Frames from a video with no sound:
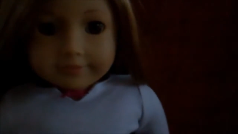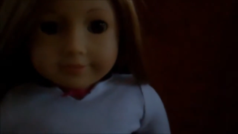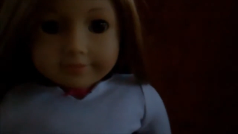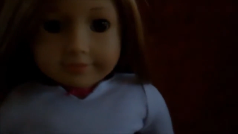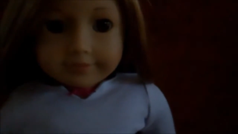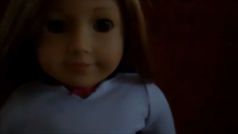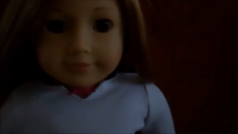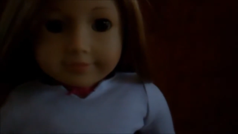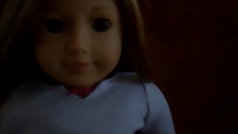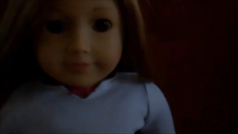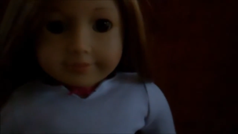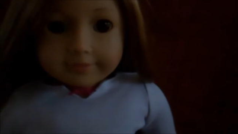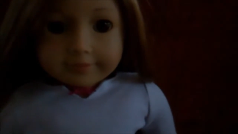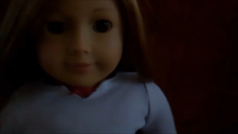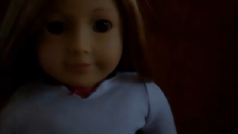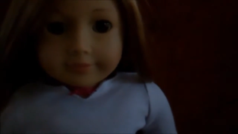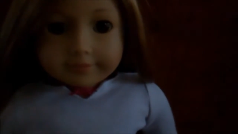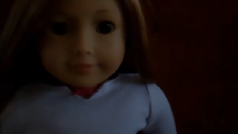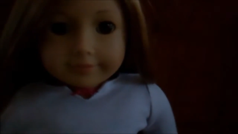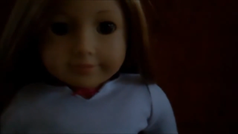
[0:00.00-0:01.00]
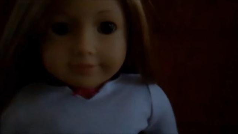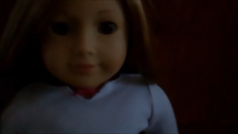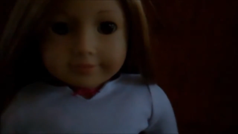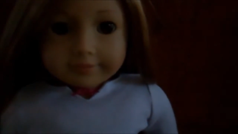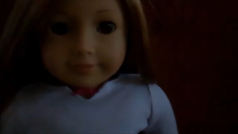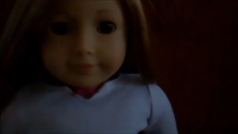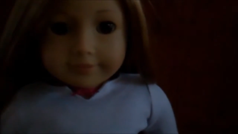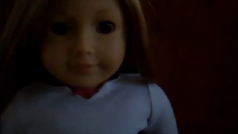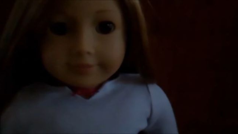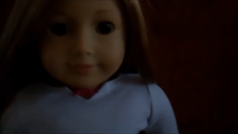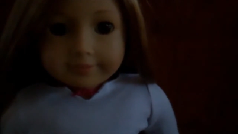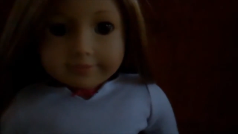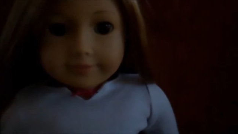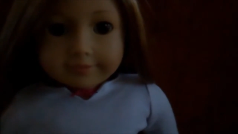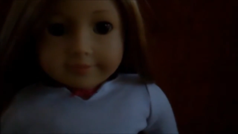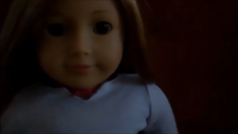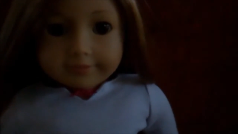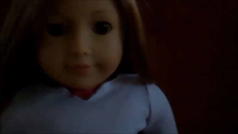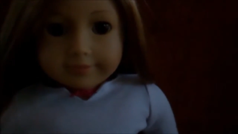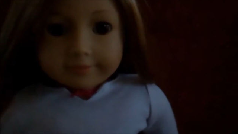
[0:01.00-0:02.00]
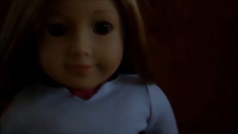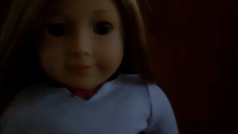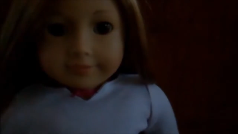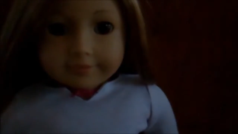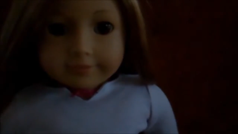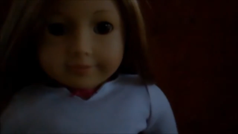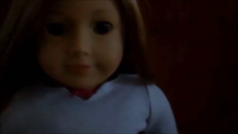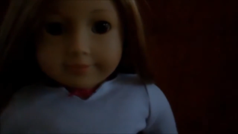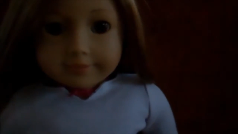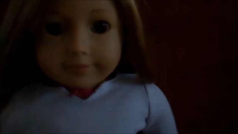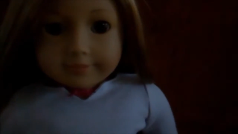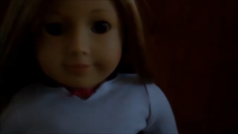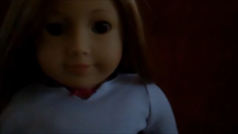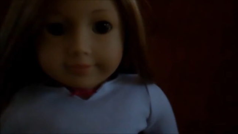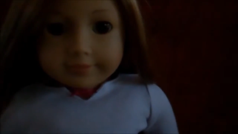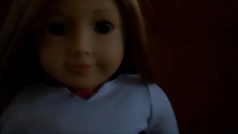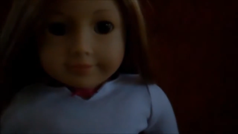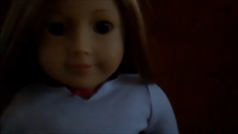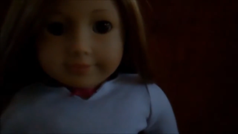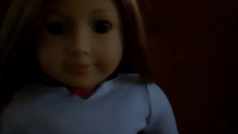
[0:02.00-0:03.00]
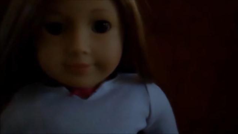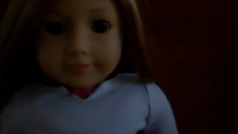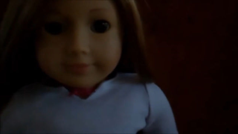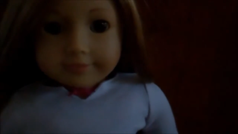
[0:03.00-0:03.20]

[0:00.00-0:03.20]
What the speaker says: No one is speaking in this clip.